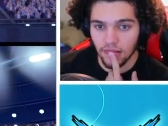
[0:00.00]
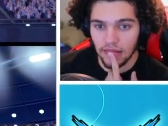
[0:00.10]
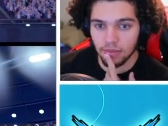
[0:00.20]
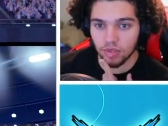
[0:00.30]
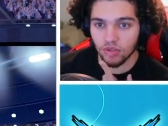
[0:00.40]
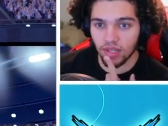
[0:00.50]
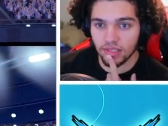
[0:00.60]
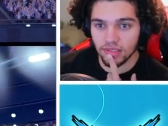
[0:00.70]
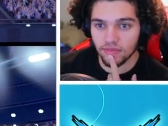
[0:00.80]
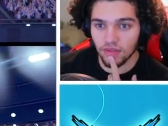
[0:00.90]
It'd be
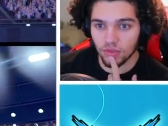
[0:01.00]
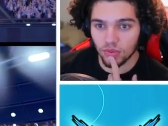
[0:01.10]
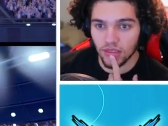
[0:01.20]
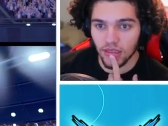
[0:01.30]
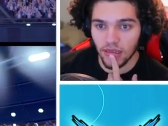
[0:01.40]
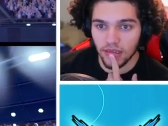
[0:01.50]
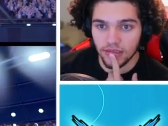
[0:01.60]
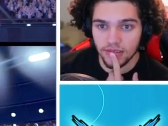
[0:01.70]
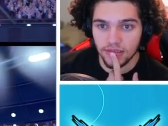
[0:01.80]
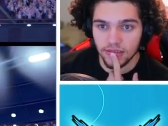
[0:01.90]
great if that were the
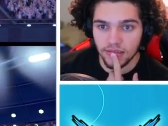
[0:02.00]
case.